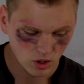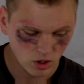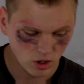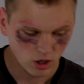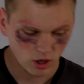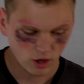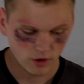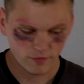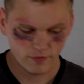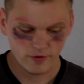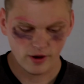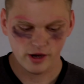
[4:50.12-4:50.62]

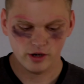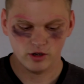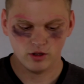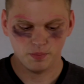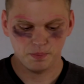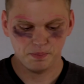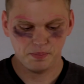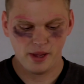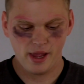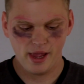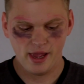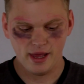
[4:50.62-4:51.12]
our final
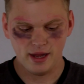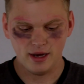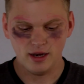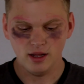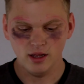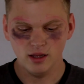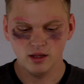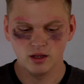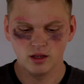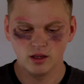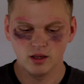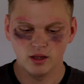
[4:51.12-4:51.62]

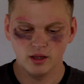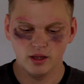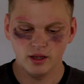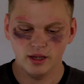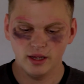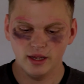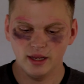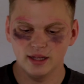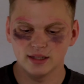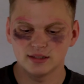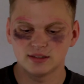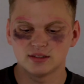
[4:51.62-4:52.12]
pen.
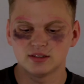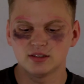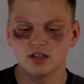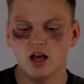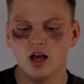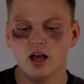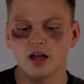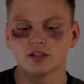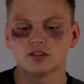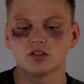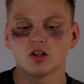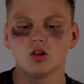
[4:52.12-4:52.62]
It's
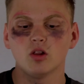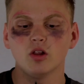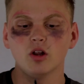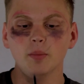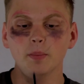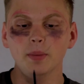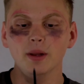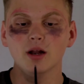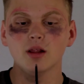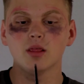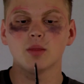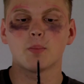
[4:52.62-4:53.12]
a little
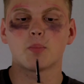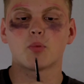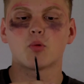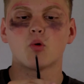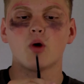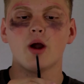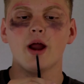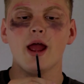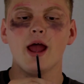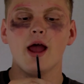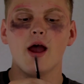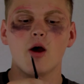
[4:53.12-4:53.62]
bit of the
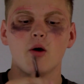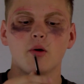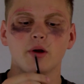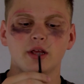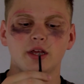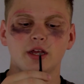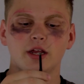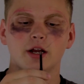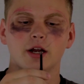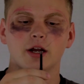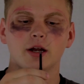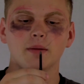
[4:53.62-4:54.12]
brown
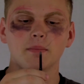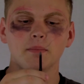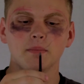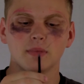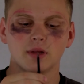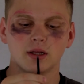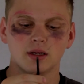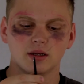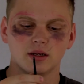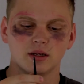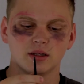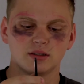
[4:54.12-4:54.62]
here.
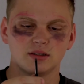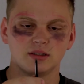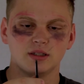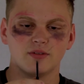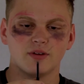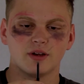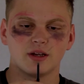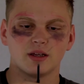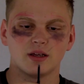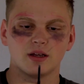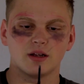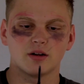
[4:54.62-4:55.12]
Let's see if
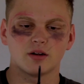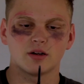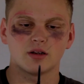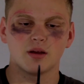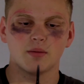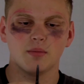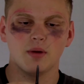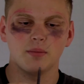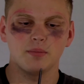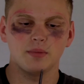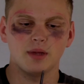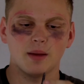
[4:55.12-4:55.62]
I can get her to
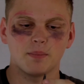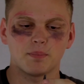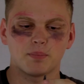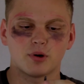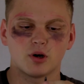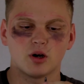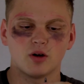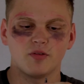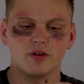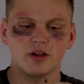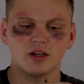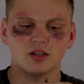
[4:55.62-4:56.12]
come up. Yep,
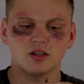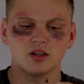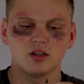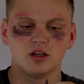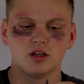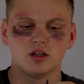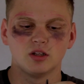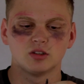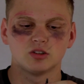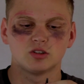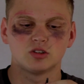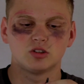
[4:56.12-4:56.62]
perfect.
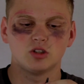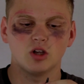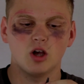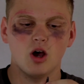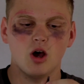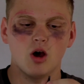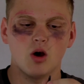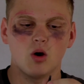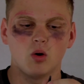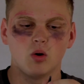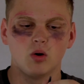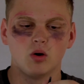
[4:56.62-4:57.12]

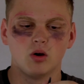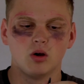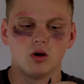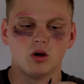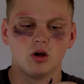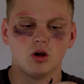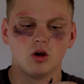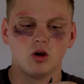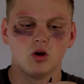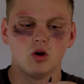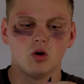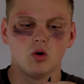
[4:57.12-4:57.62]
So
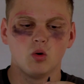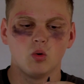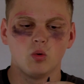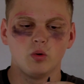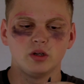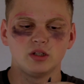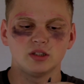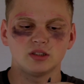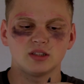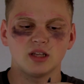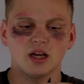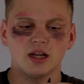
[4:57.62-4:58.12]
we
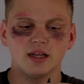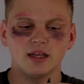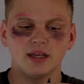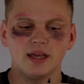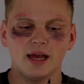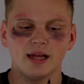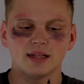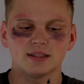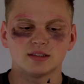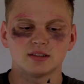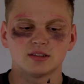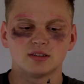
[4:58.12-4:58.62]
just got to
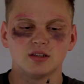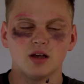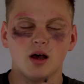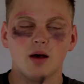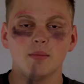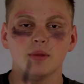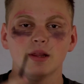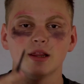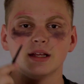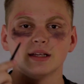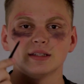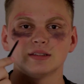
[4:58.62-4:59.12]
get some
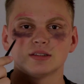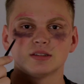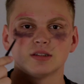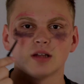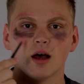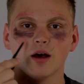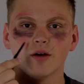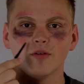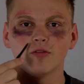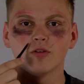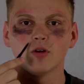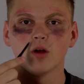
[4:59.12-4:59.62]
of this
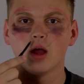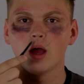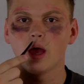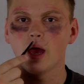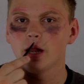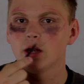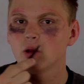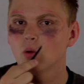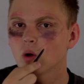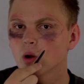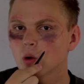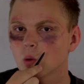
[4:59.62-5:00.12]
stuff
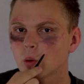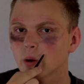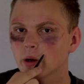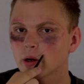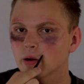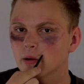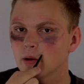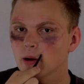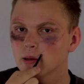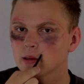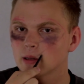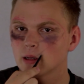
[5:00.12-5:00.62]
and you want to work it
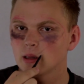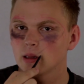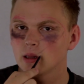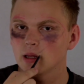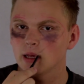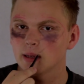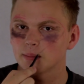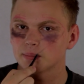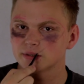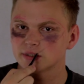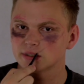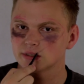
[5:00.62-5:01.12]
around the
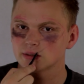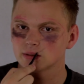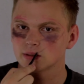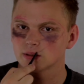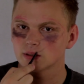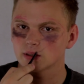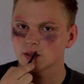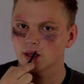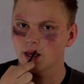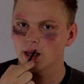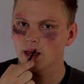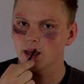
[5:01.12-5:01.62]
lips,
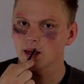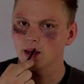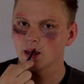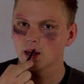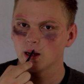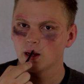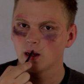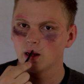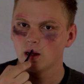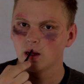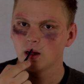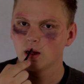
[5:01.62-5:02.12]
okay?
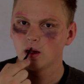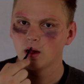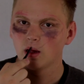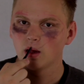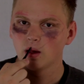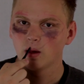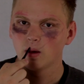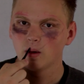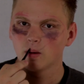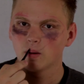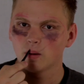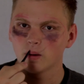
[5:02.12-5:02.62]

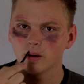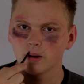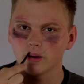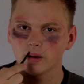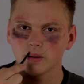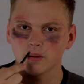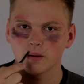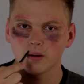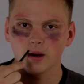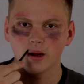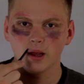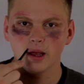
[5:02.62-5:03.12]
Work it
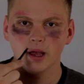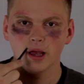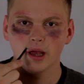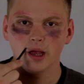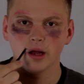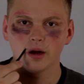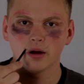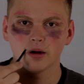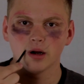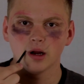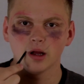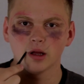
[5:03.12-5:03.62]
right
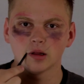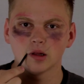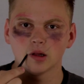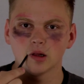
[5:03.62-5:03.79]
around the